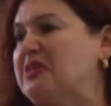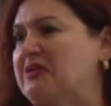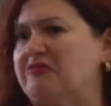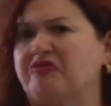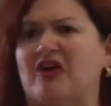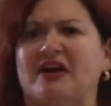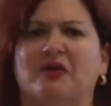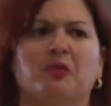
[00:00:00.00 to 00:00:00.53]

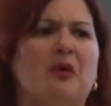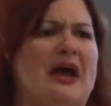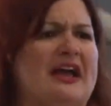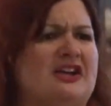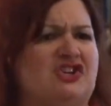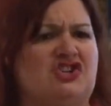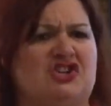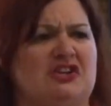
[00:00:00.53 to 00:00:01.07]
right
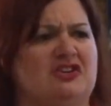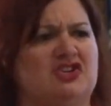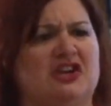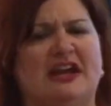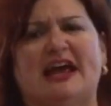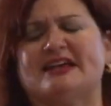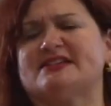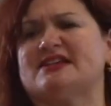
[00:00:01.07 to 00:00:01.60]
away. She
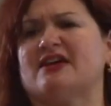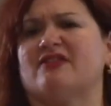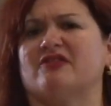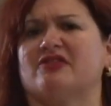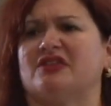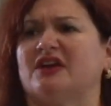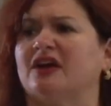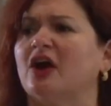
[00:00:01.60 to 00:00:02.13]
has to have
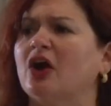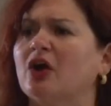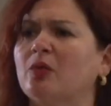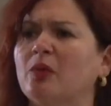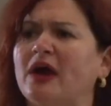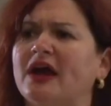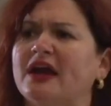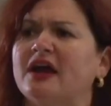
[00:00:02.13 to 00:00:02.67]
everything her
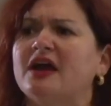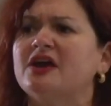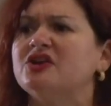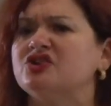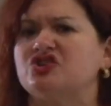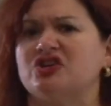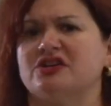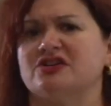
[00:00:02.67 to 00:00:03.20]
way.
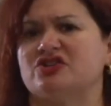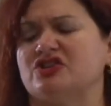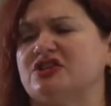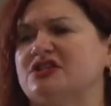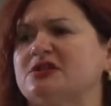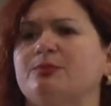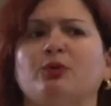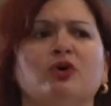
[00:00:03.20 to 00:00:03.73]

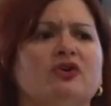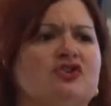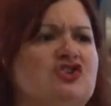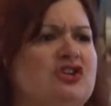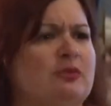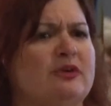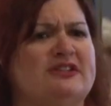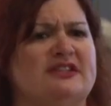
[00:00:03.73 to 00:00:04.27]
She's spoiled.
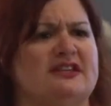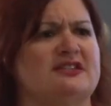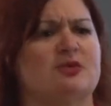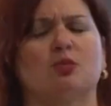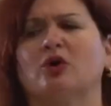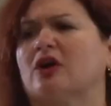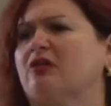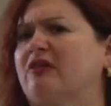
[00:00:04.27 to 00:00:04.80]
She wants us to
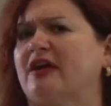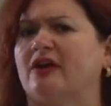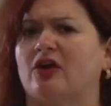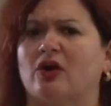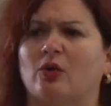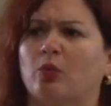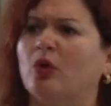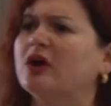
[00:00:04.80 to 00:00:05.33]
work around
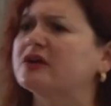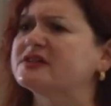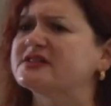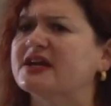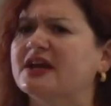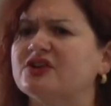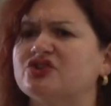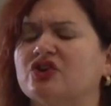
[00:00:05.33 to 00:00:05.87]
her work
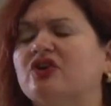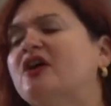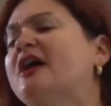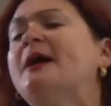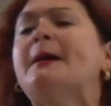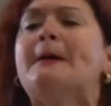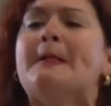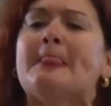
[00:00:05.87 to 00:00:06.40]
schedule.
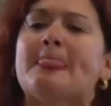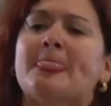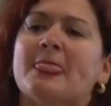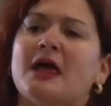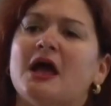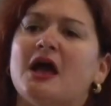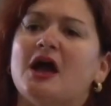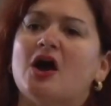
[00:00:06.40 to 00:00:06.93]

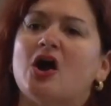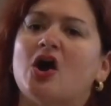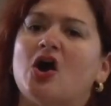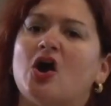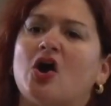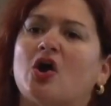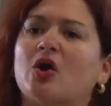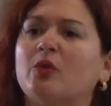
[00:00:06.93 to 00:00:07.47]

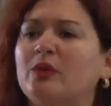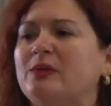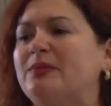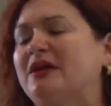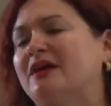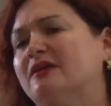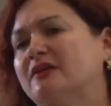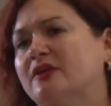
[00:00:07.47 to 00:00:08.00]
Are we
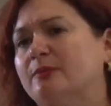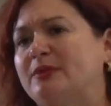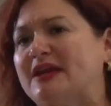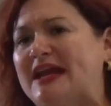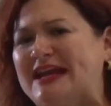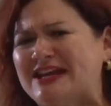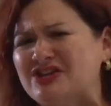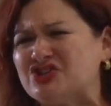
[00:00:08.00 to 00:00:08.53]
being a little
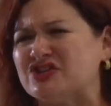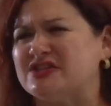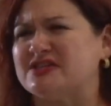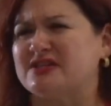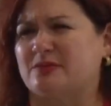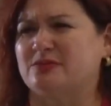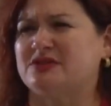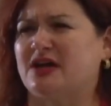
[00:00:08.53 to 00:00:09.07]
bit ageist
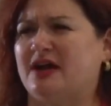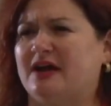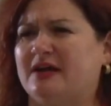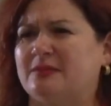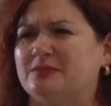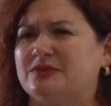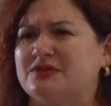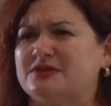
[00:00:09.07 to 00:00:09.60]

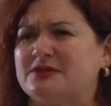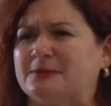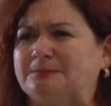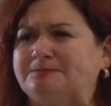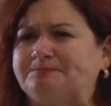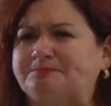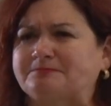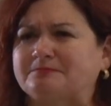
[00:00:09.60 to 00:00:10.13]
sometimes?
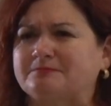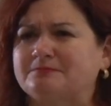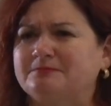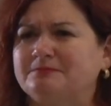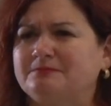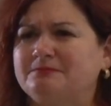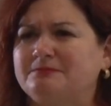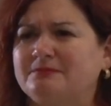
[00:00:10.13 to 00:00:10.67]

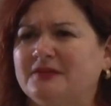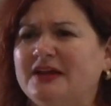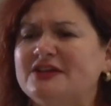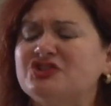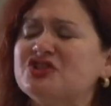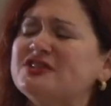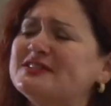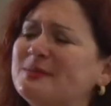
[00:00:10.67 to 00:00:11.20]

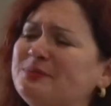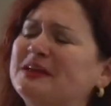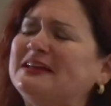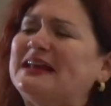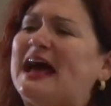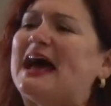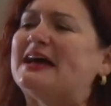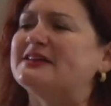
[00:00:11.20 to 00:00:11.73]
Just something
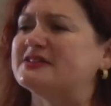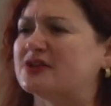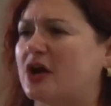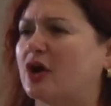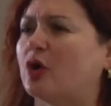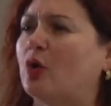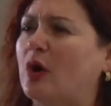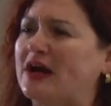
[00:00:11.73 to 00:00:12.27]
to ask
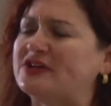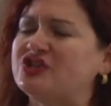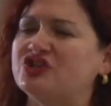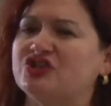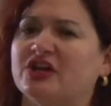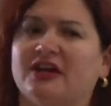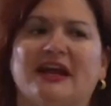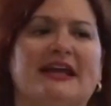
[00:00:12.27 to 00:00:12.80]
a
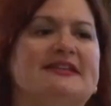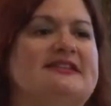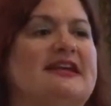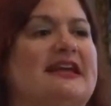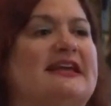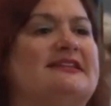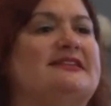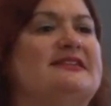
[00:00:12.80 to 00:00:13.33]
question and to
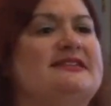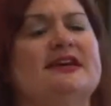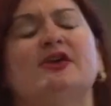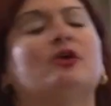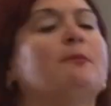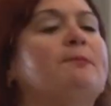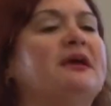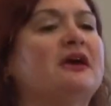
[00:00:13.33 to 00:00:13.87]

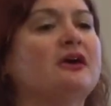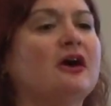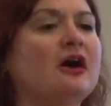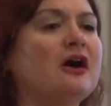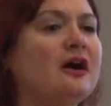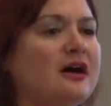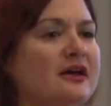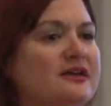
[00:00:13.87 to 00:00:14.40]
consider,
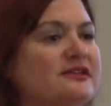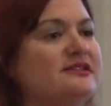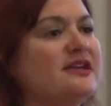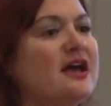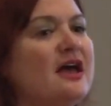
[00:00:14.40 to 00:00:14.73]
because